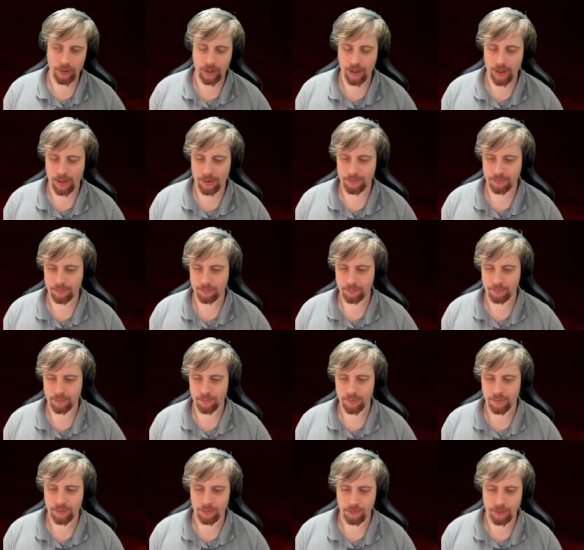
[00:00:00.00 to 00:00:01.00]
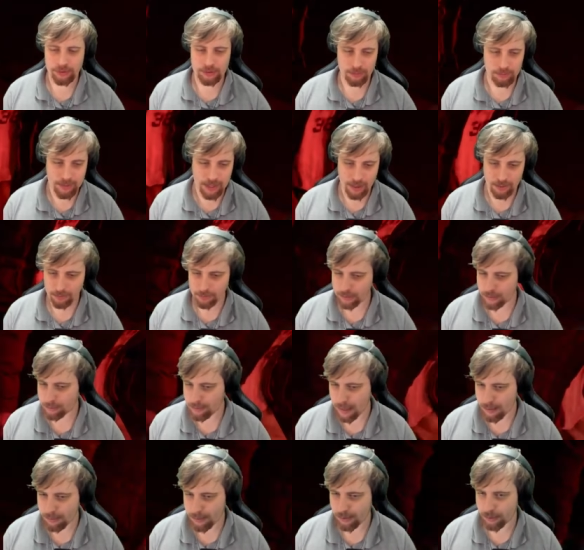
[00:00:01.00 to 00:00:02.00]
Okay. Where's the map? Where'd the
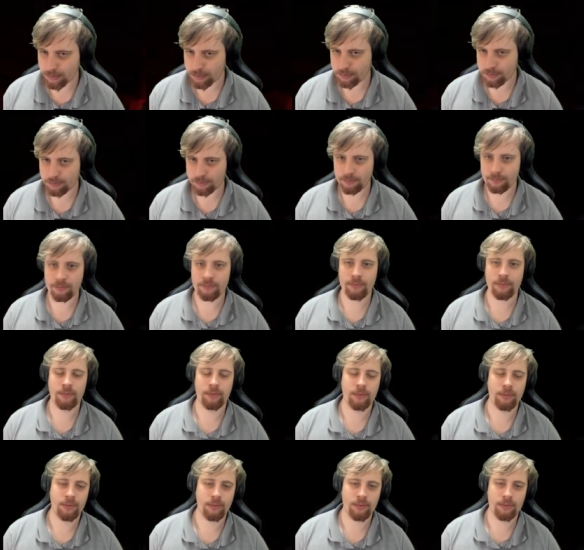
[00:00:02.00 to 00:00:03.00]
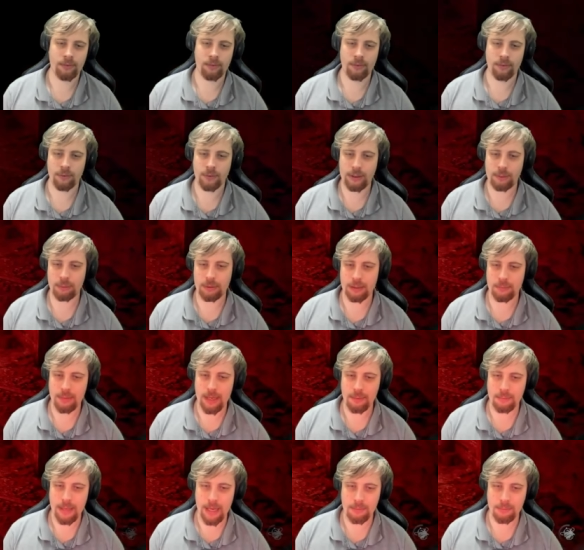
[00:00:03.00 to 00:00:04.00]
map go? Where'd you put the
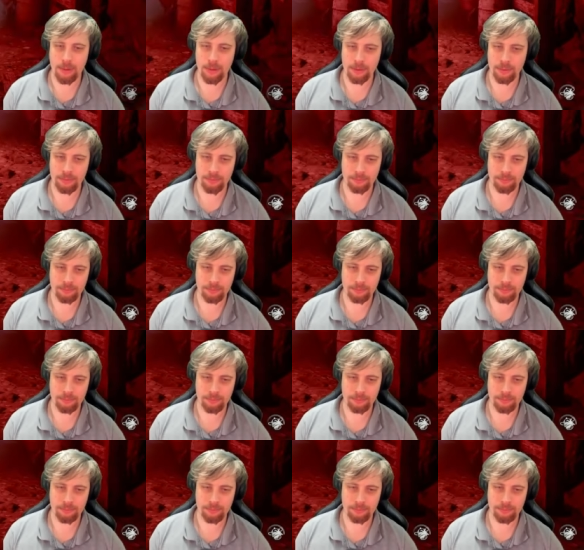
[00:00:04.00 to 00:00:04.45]
map at, bro?